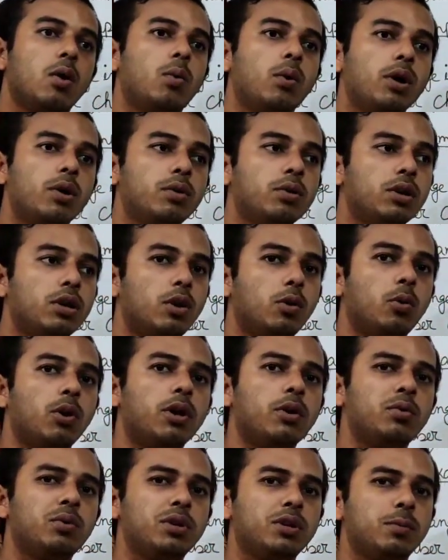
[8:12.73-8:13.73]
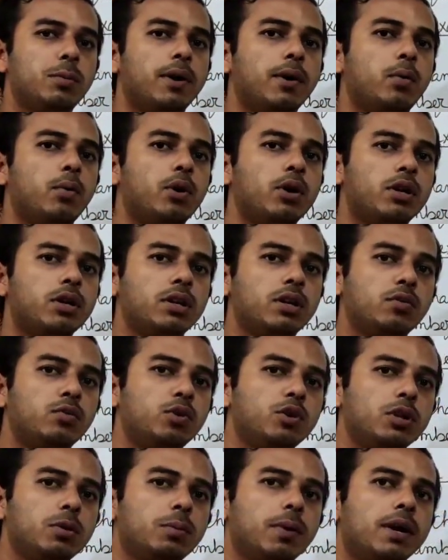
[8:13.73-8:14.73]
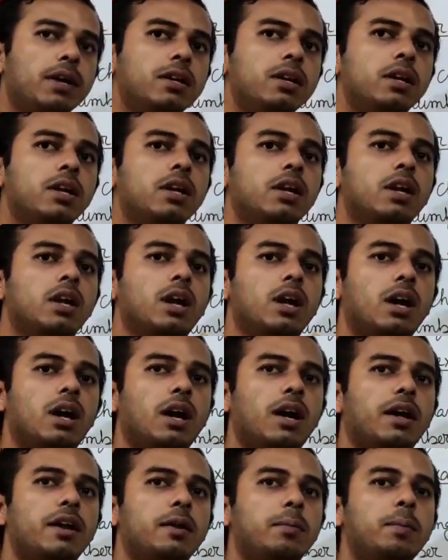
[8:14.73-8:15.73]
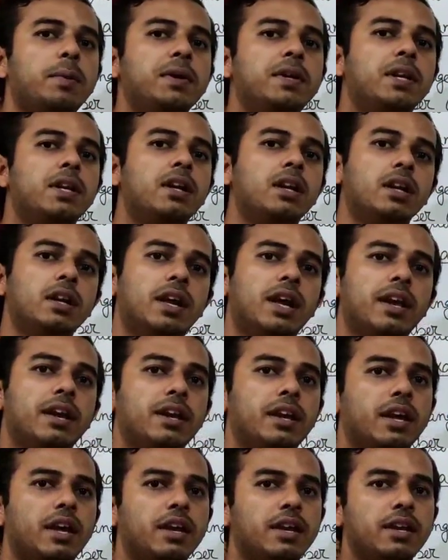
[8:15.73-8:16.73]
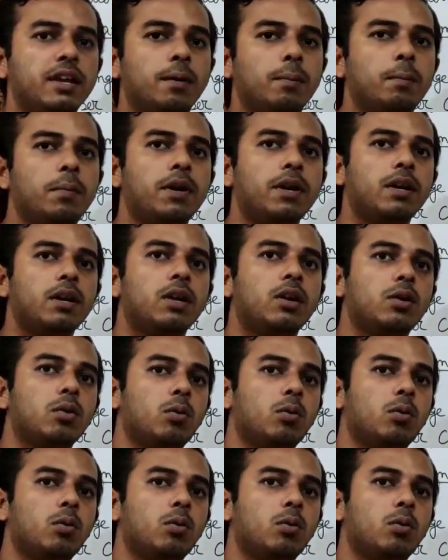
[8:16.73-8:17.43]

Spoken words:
When we divide, if we divide repeatedly any number,